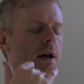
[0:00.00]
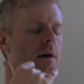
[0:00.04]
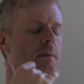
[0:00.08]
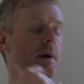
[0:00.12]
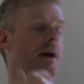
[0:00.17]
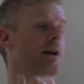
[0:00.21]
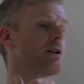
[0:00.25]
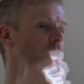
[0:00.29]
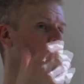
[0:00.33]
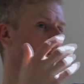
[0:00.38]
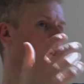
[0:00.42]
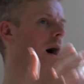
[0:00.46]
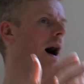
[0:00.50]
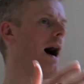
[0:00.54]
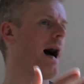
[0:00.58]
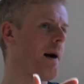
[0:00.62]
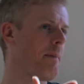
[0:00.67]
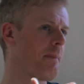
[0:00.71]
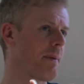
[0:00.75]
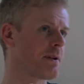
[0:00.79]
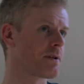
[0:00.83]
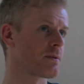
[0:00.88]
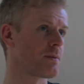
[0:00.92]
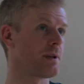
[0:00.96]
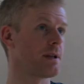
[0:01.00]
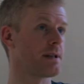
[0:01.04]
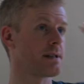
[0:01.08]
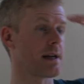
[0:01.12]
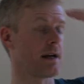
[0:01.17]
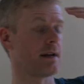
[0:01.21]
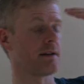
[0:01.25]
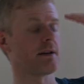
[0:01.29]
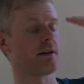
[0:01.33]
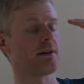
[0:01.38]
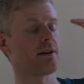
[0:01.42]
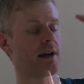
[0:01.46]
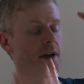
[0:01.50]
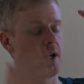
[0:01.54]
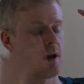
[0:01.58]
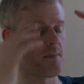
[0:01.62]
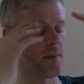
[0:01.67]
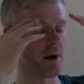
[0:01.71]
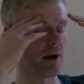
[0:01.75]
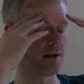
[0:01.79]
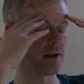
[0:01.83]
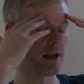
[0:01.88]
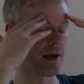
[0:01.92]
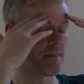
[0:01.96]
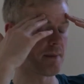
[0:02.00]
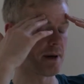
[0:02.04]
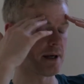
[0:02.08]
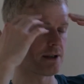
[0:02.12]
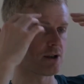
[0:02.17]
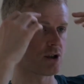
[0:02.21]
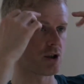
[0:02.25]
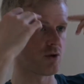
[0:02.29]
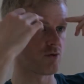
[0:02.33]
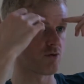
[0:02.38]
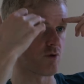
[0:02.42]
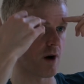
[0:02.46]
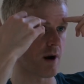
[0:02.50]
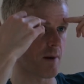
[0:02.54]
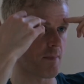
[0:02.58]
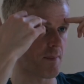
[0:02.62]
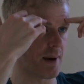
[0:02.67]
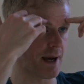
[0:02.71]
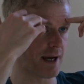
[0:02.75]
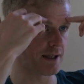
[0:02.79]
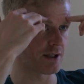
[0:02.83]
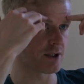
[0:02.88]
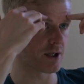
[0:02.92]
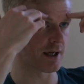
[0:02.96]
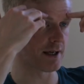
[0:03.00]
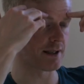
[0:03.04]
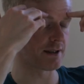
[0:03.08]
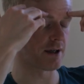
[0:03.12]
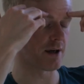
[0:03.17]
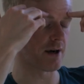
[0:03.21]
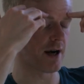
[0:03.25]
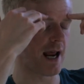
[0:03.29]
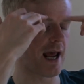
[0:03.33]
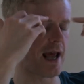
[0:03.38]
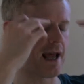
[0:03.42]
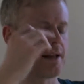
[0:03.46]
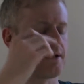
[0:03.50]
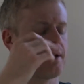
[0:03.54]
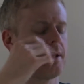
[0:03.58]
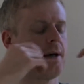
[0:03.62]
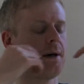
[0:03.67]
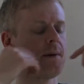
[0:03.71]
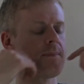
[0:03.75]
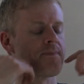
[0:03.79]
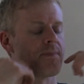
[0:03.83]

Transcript: Because what happens when you start to think about a lemon is you run a picture in your head